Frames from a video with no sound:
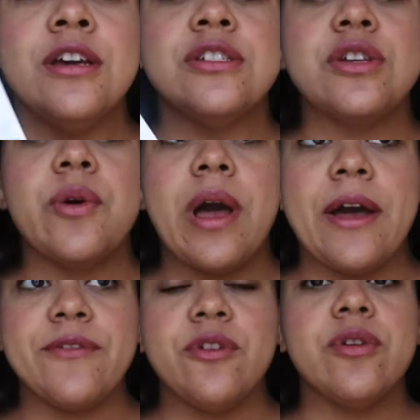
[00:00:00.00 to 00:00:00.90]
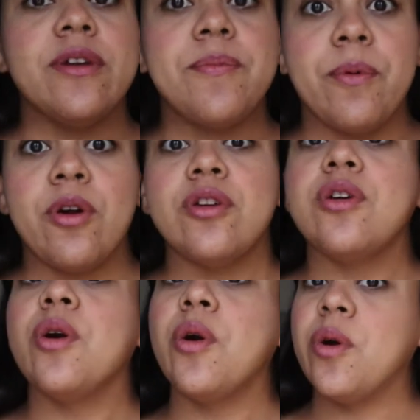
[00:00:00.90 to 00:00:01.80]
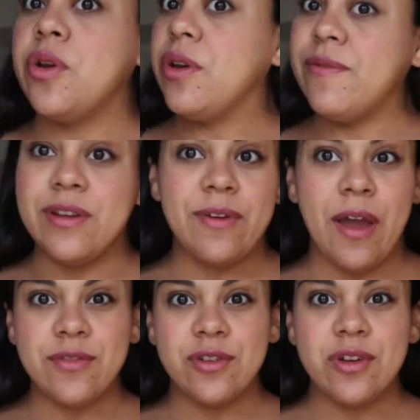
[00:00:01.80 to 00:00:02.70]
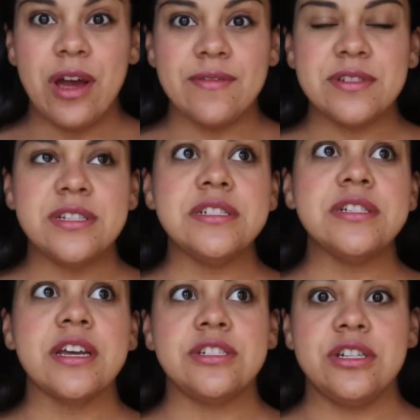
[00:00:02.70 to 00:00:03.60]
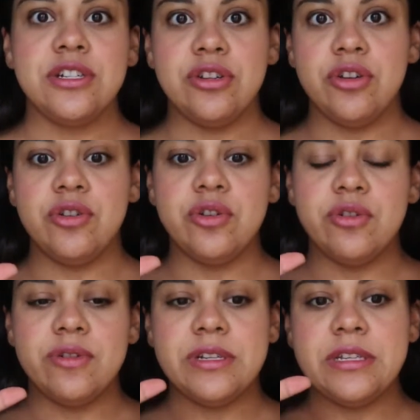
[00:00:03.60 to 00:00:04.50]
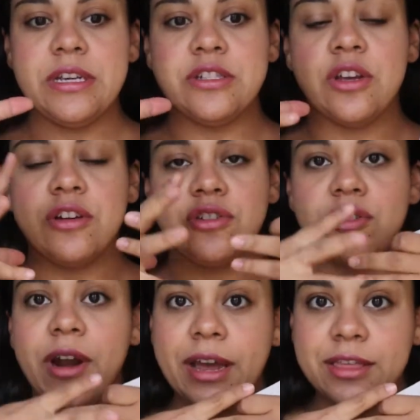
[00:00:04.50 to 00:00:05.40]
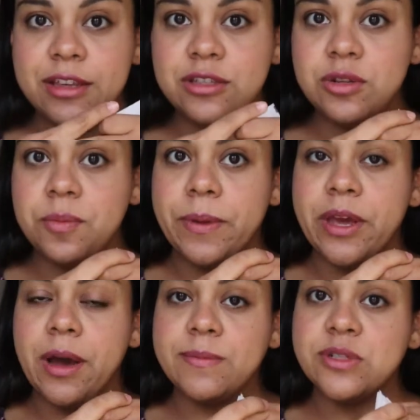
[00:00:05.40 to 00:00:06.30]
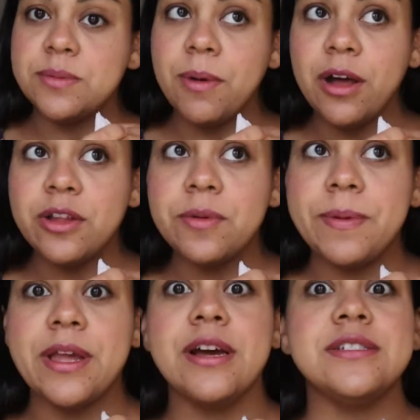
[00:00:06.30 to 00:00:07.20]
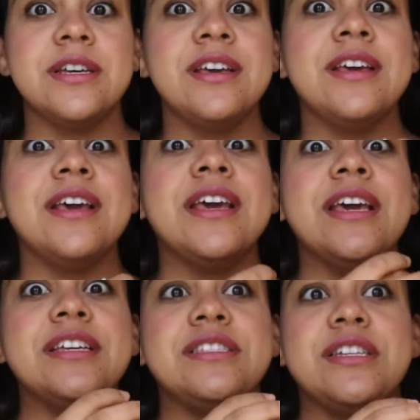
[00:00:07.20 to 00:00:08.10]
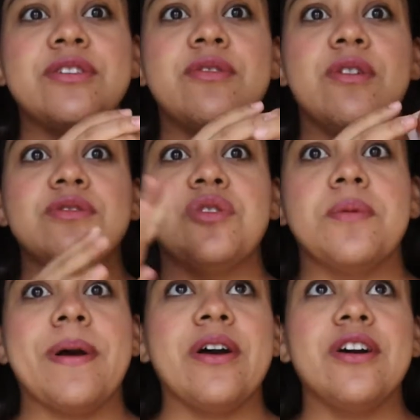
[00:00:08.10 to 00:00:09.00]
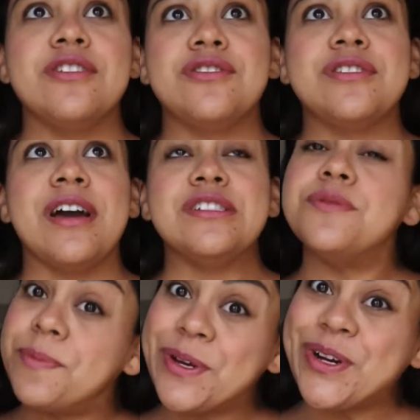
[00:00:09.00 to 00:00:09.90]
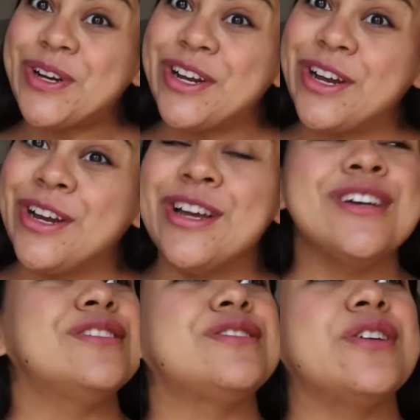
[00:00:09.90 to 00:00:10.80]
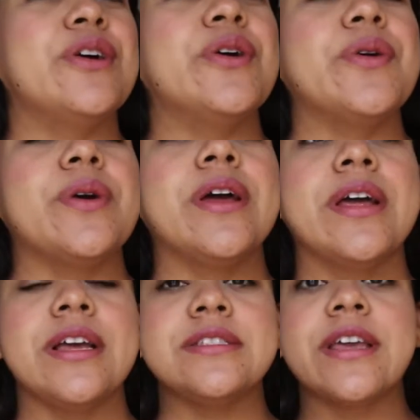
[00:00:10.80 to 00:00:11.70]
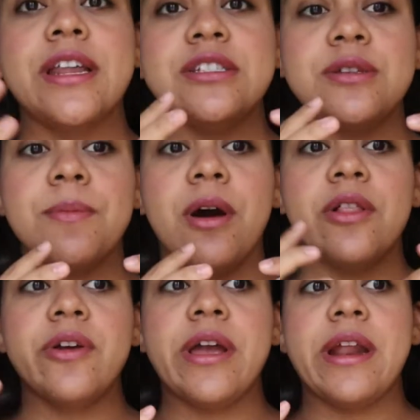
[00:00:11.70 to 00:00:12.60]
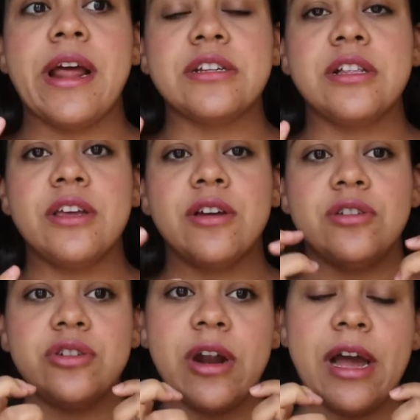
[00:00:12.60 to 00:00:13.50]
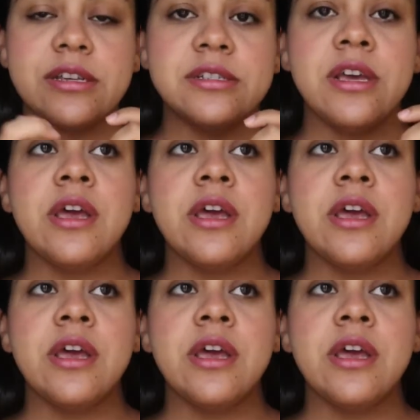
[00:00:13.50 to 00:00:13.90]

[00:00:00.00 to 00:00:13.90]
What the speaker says: So after you give birth, or even if after you have a C-section, your uterus is contracting to become smaller because it did grow to about 100 times bigger. So it's getting smaller and it actually contracts.